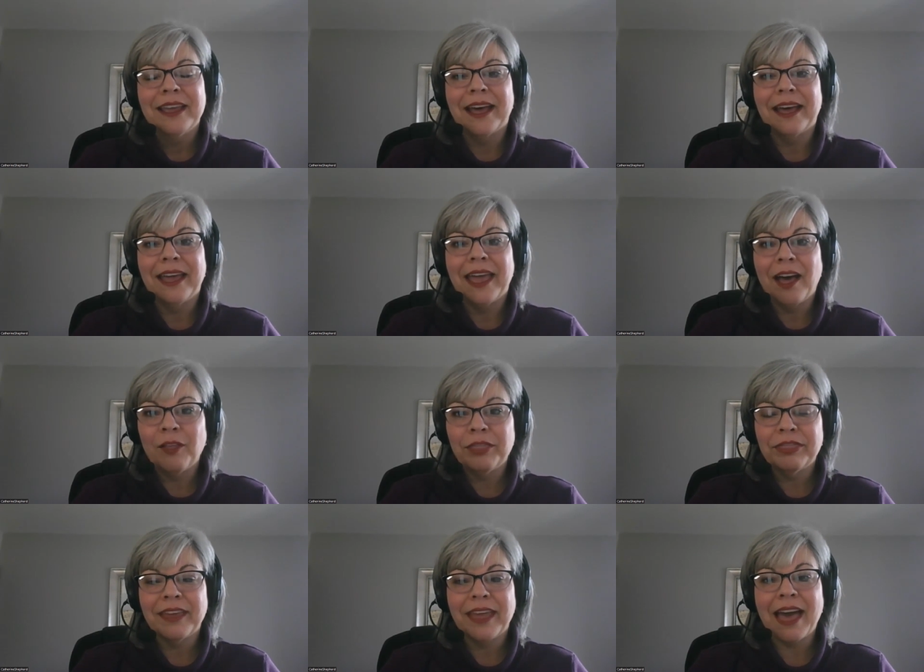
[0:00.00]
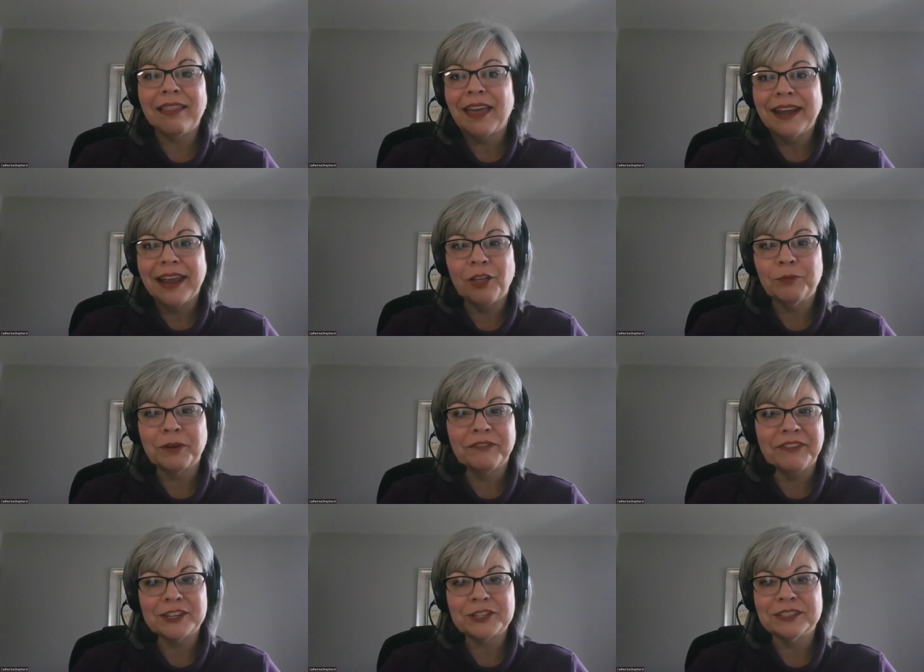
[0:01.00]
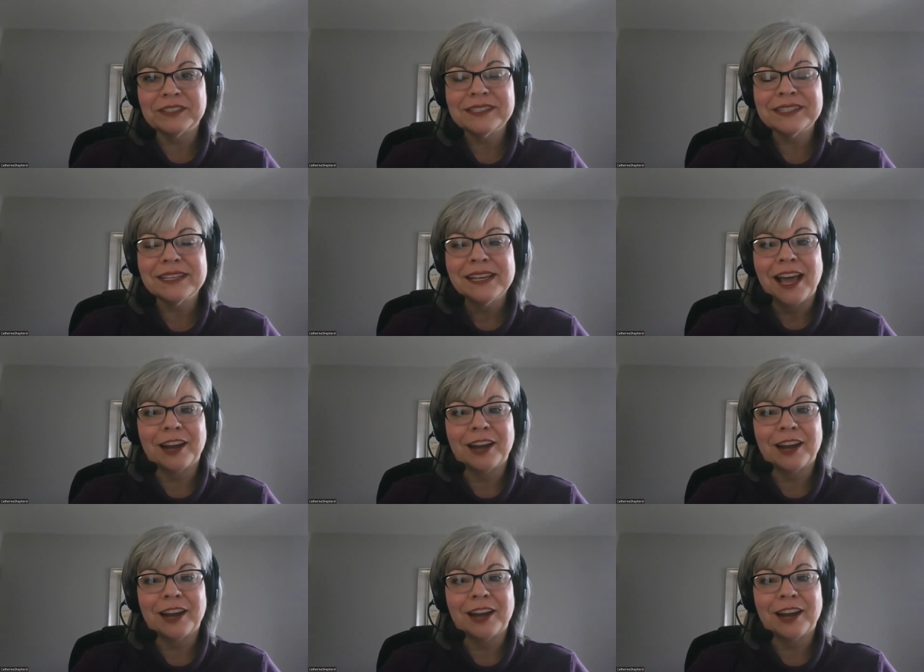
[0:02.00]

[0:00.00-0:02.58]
uh, health allied health professionals